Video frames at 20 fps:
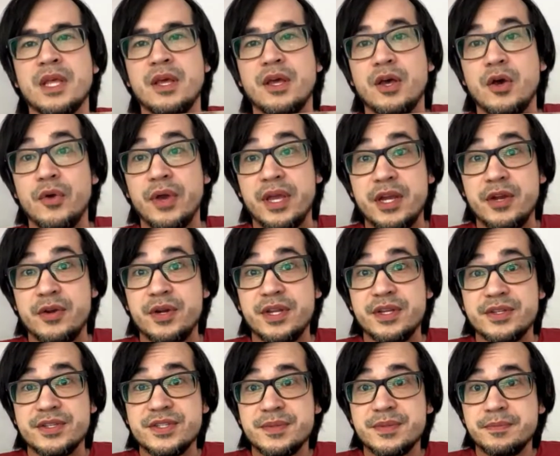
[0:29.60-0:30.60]
Okay, here it
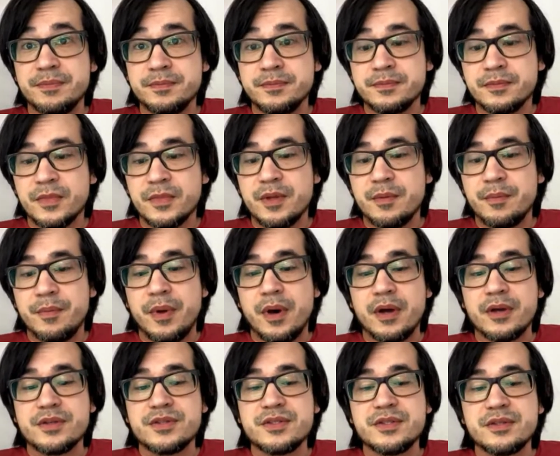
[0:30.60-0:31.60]
is.
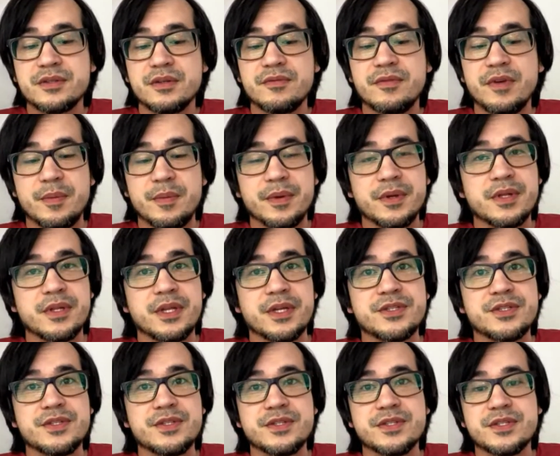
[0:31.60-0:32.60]
Box of epic
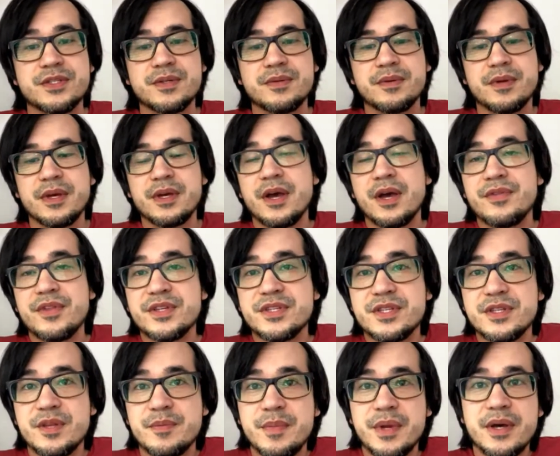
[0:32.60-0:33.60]
collections. I got
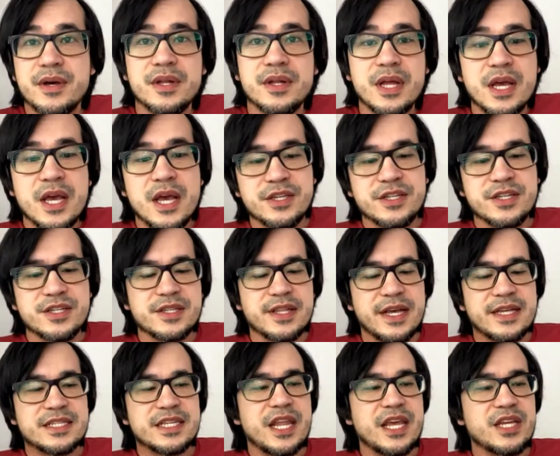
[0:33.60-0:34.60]
this in the mail
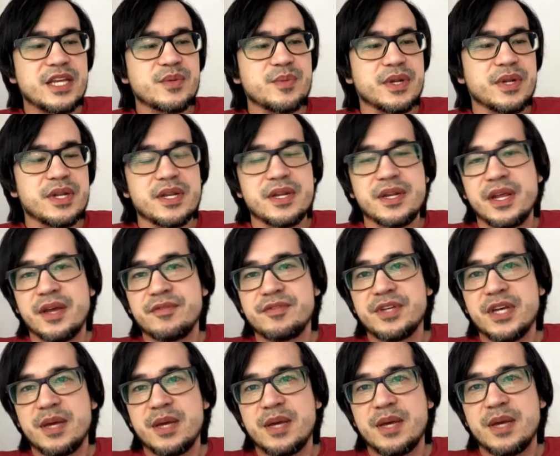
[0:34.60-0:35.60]
just last night, but I didn't
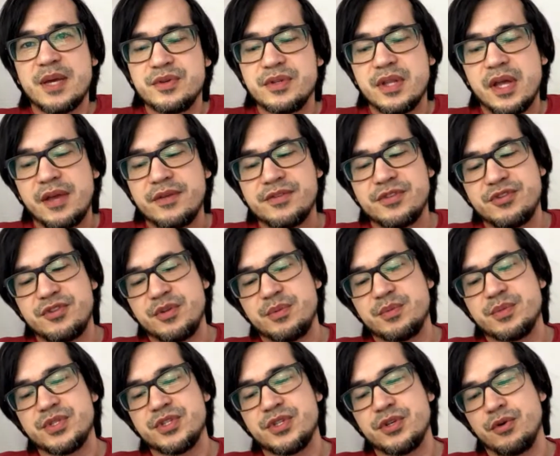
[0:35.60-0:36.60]
have time to do a live
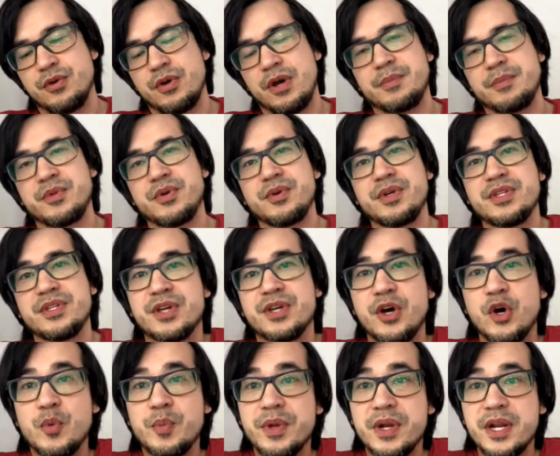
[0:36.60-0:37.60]
stream, so I'm
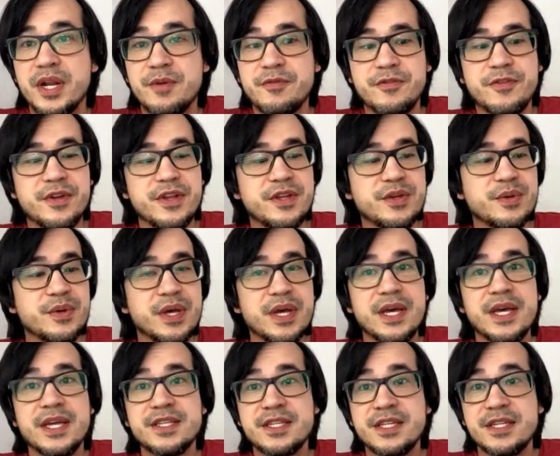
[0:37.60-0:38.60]
going to open it up for
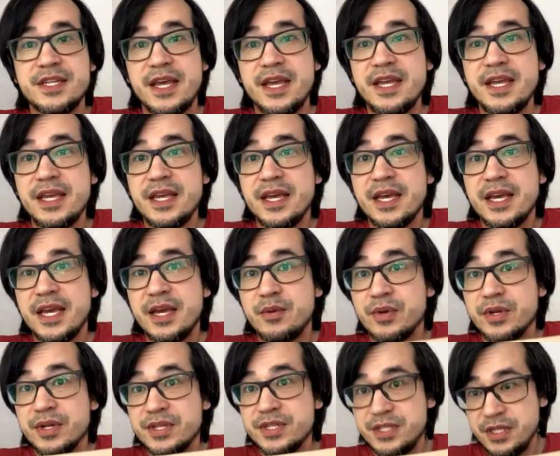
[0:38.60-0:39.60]
you today,
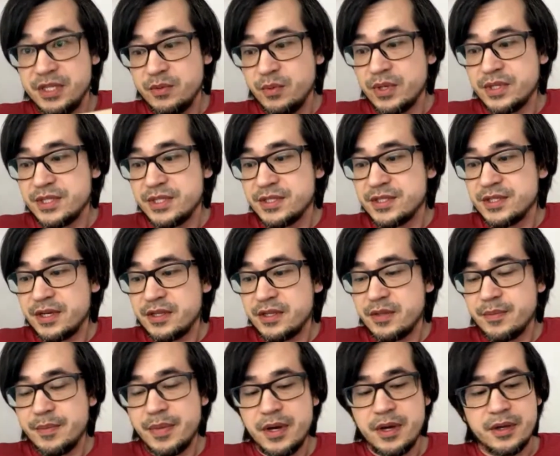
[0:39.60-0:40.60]
and we're going to see what's
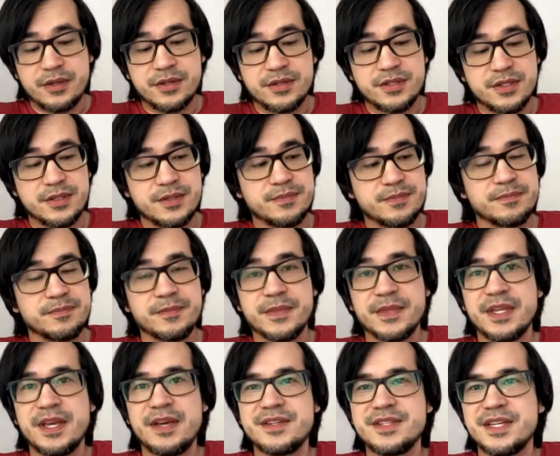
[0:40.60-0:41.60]
inside the box.
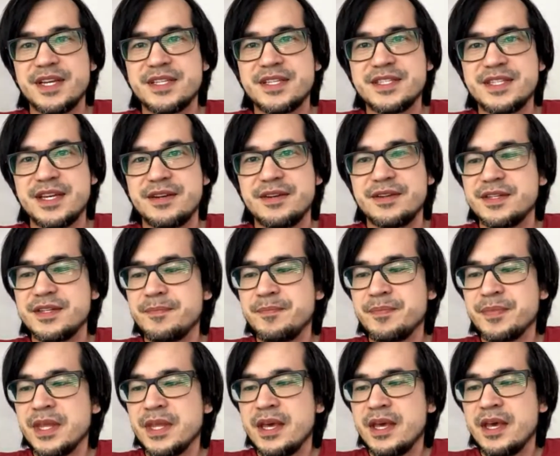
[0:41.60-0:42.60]
How does that
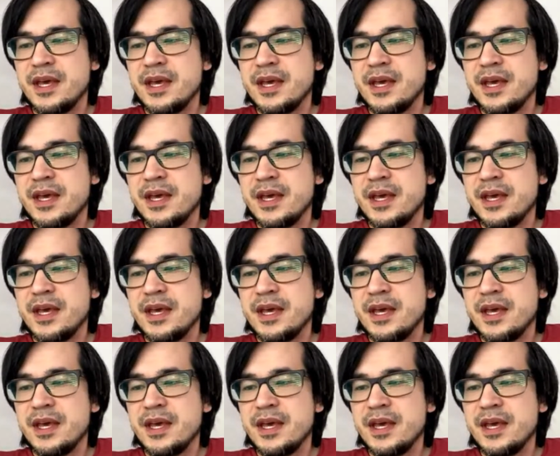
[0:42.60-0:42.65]
sound?